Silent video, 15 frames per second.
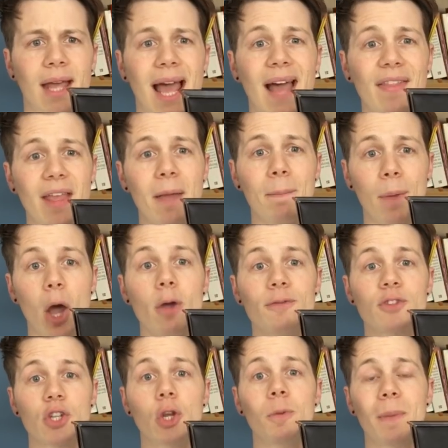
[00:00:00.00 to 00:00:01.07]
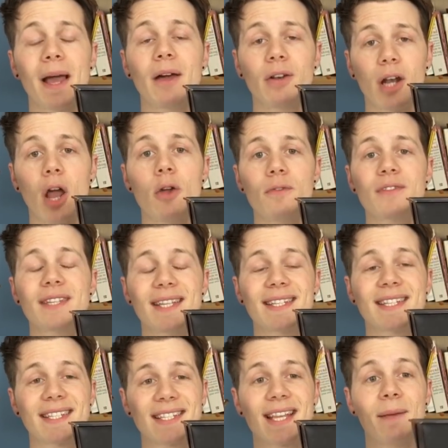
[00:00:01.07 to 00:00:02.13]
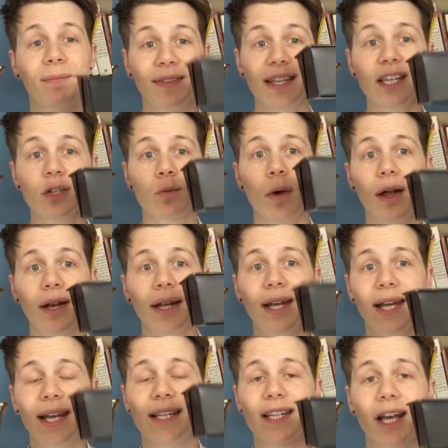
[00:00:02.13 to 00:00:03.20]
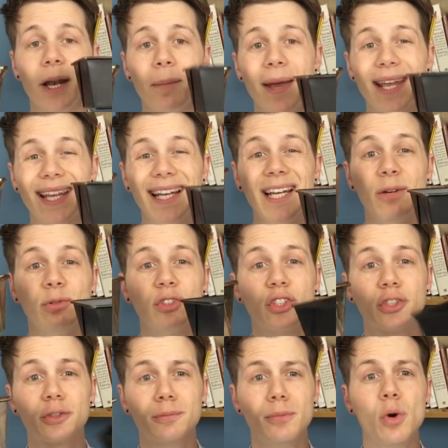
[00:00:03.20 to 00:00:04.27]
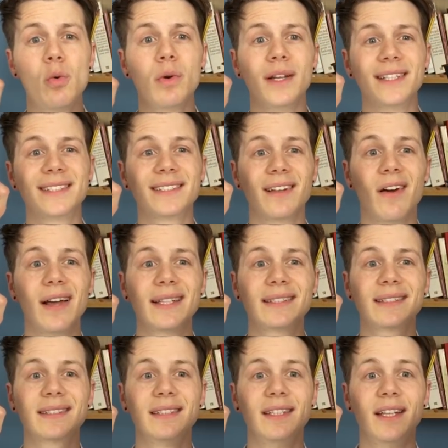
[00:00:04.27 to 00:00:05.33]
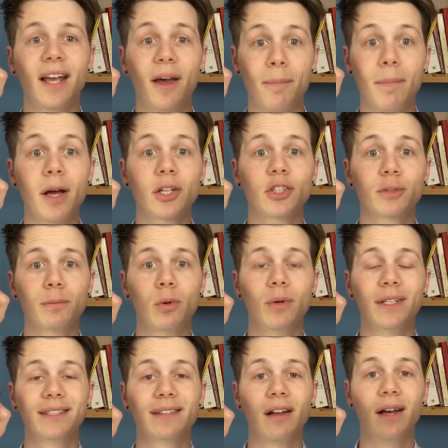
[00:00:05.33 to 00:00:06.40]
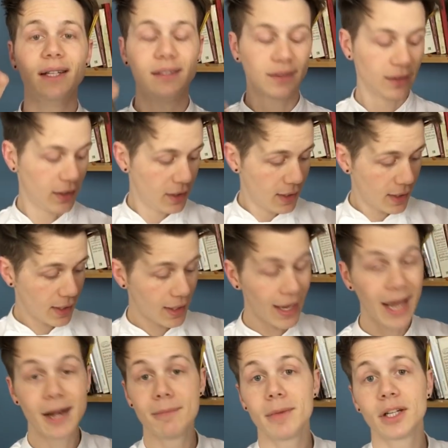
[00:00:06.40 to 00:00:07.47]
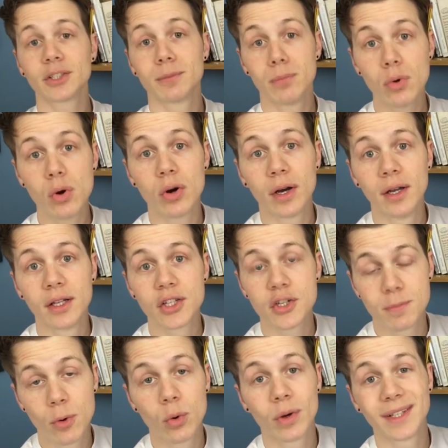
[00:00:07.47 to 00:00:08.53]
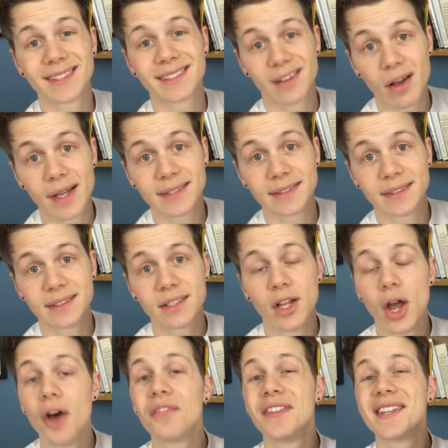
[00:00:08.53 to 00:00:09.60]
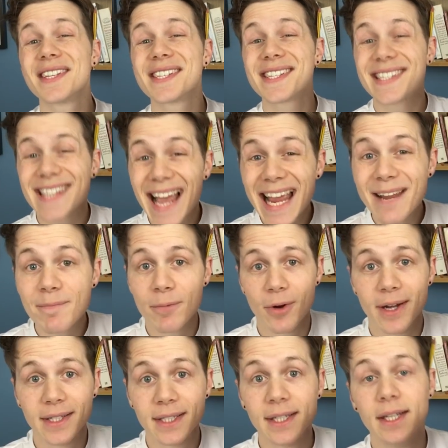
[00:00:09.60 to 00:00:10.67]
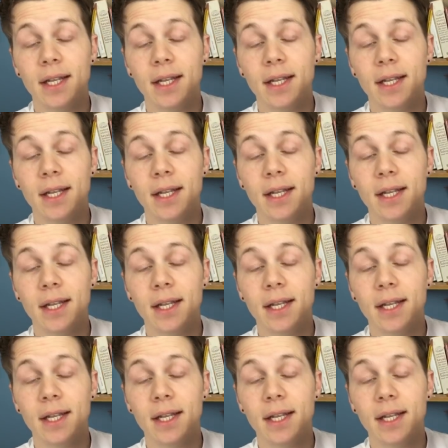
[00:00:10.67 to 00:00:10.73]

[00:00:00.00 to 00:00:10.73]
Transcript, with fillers: And they're both two pound loaf tins, except this one is gonna make a little smaller slice, much smaller slice, uh, and much more smaller slices of the same bread,